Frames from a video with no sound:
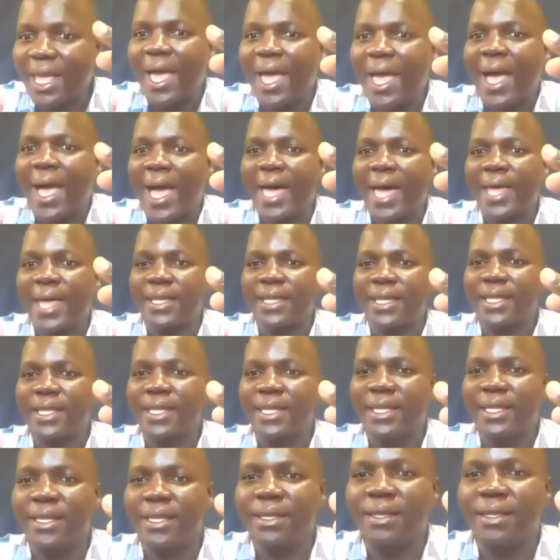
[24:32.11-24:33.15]
are
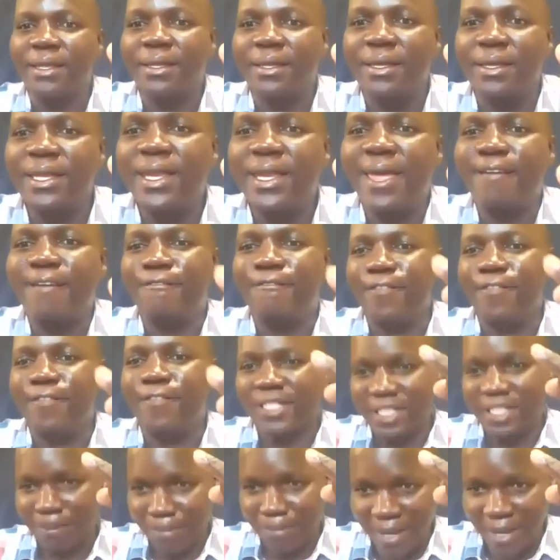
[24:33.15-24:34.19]
in a
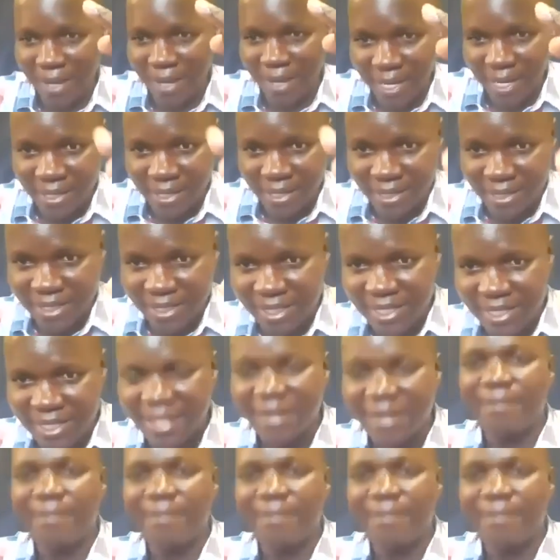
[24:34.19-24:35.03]
fixed place.